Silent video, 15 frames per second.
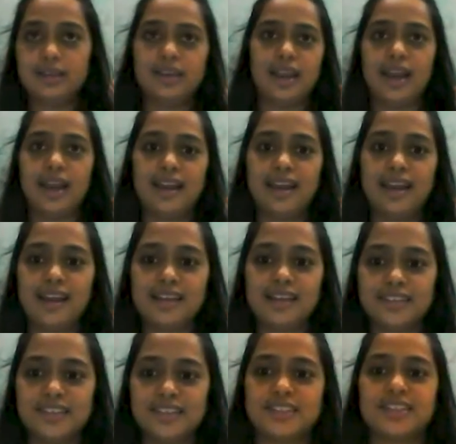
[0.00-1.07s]

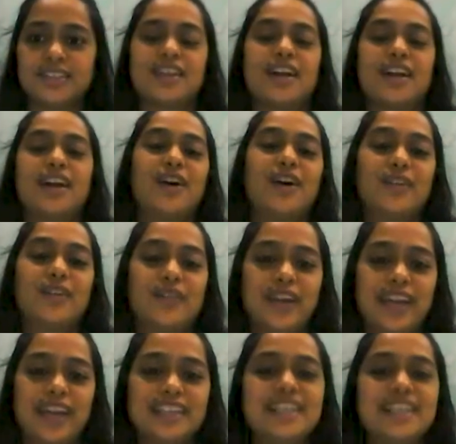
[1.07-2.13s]
gas.
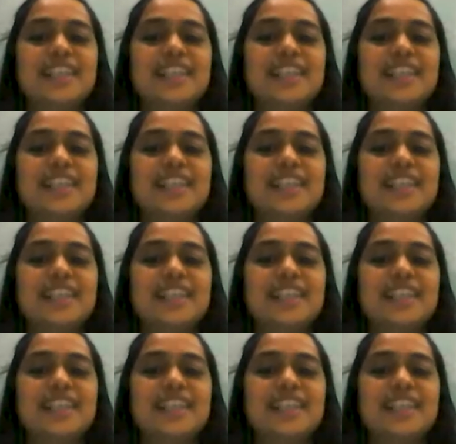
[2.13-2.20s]
Alright.